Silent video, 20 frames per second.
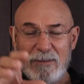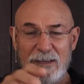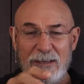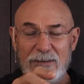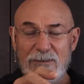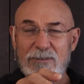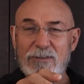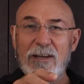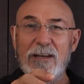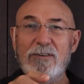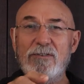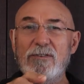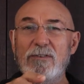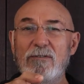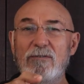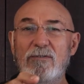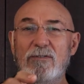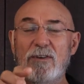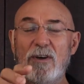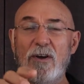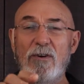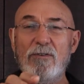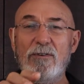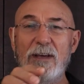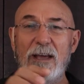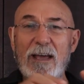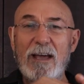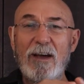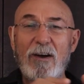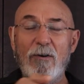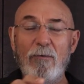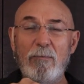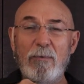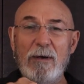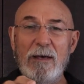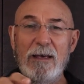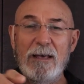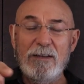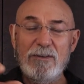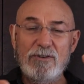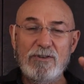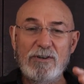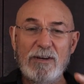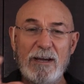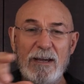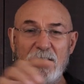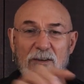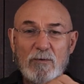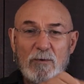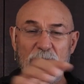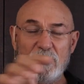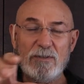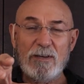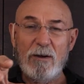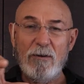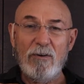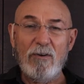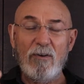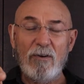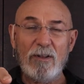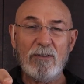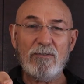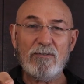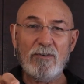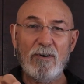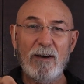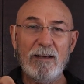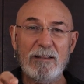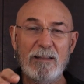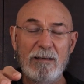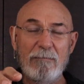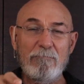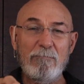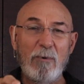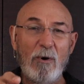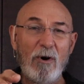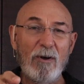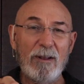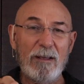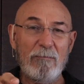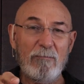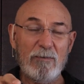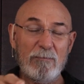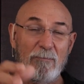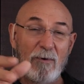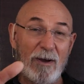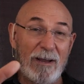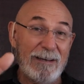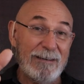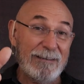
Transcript: The intention's going to help change what's going on inside their body with my